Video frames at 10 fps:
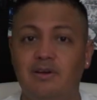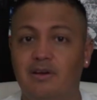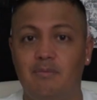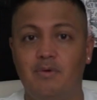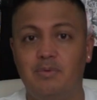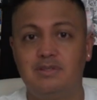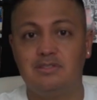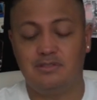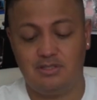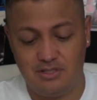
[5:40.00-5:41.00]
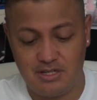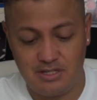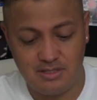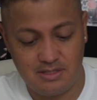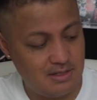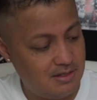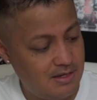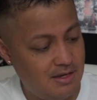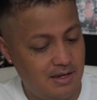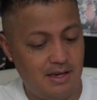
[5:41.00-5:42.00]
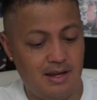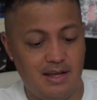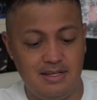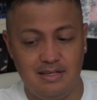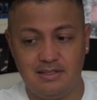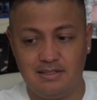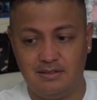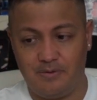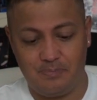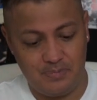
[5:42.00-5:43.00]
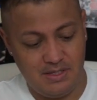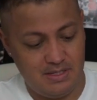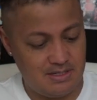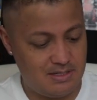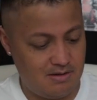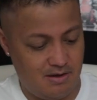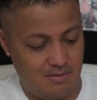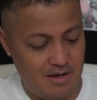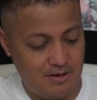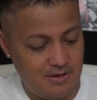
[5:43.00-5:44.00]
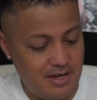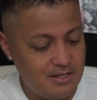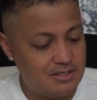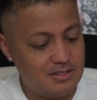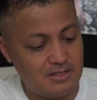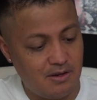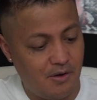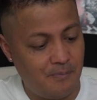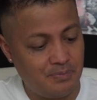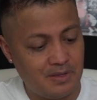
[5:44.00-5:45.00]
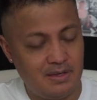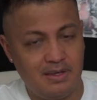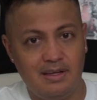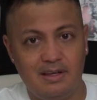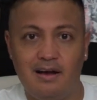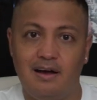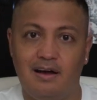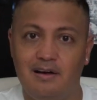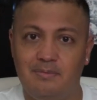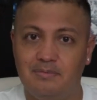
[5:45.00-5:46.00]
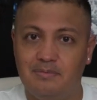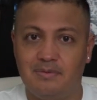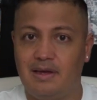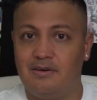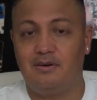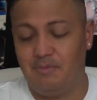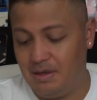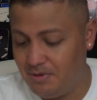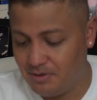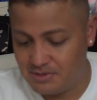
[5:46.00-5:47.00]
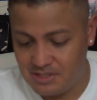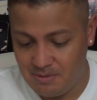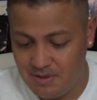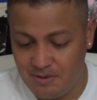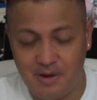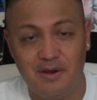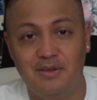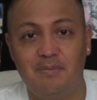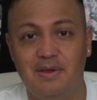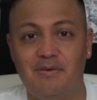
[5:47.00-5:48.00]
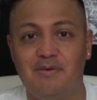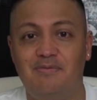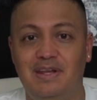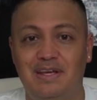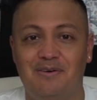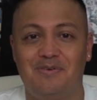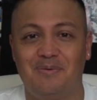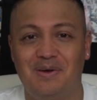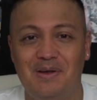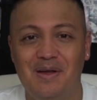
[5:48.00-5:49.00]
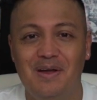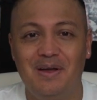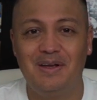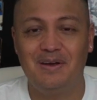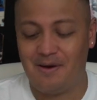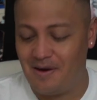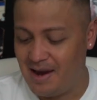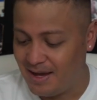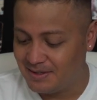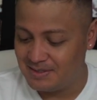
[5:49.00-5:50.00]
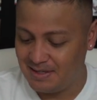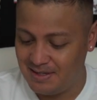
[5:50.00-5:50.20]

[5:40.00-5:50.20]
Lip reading: You know, I'm open to suggestions and ideas. You know, these are my creations. So, I don't know. Maybe you'll see me wearing them in every video from here on out.